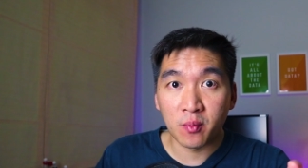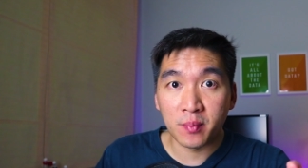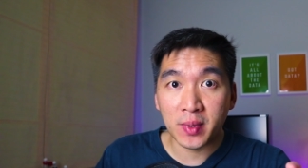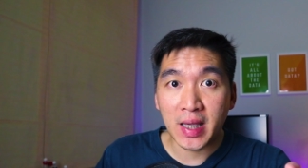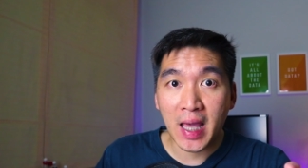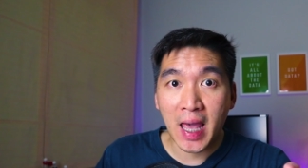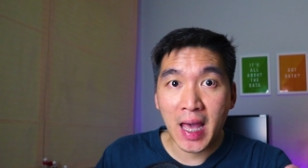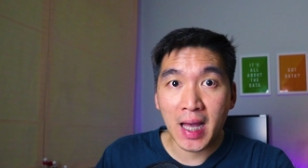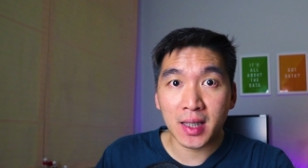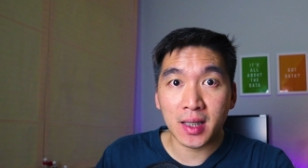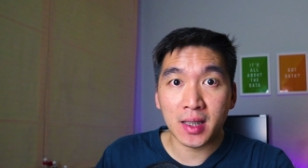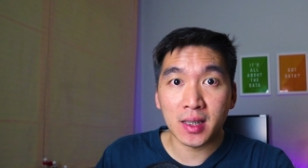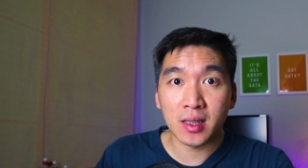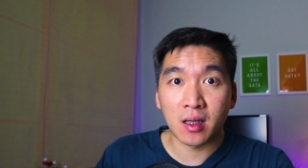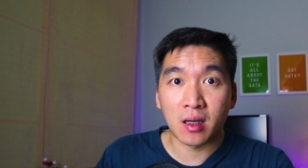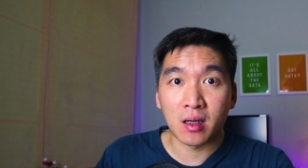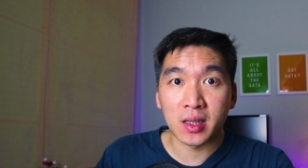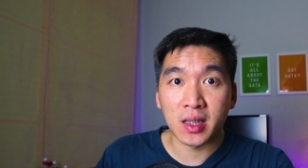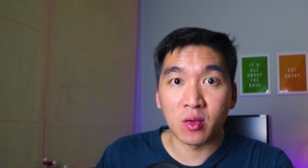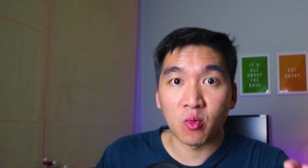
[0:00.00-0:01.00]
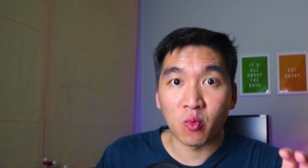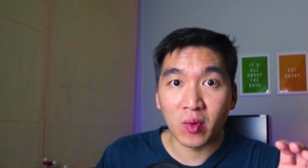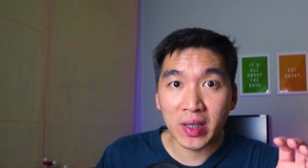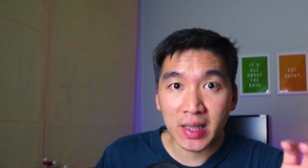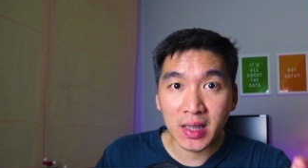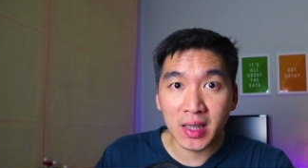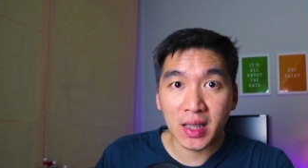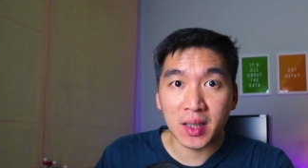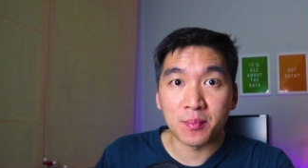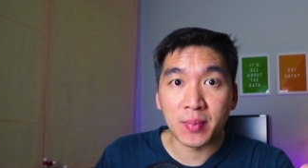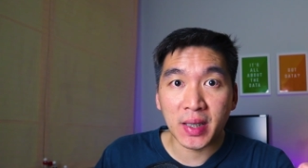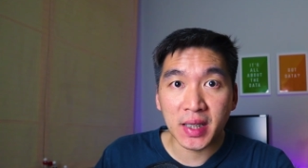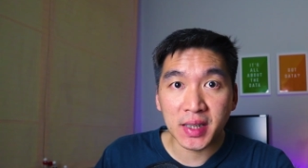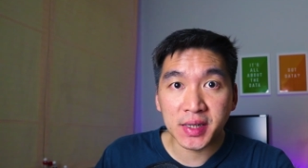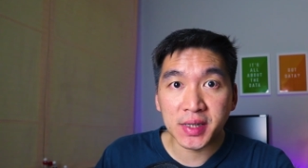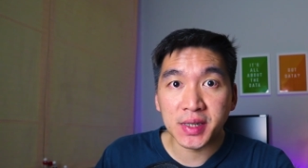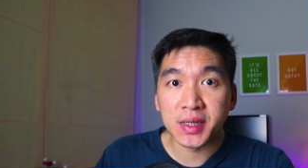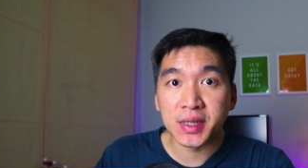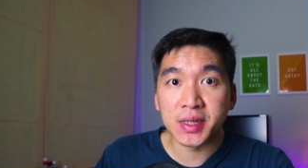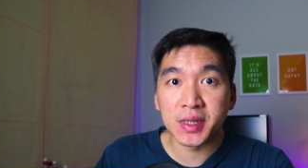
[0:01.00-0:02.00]
will be added on a weekly
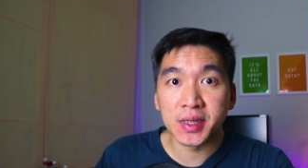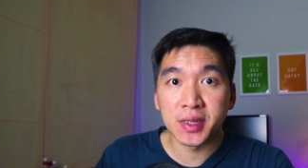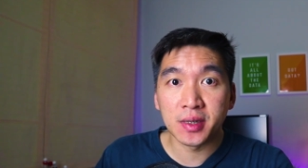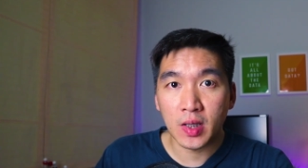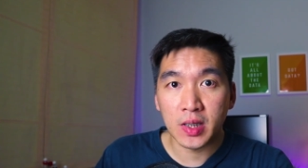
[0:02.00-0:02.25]
basis.